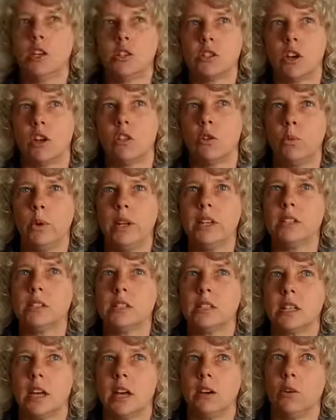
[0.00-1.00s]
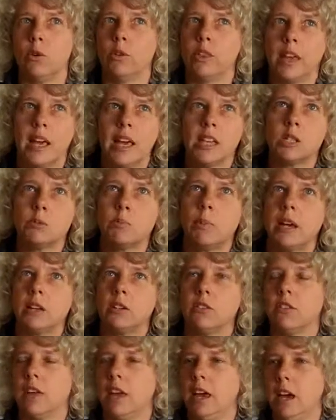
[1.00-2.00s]
So the winter sun, or the
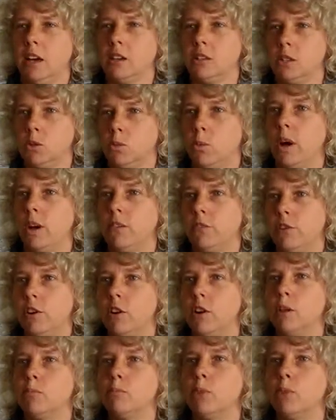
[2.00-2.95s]
aspect of the house, is one very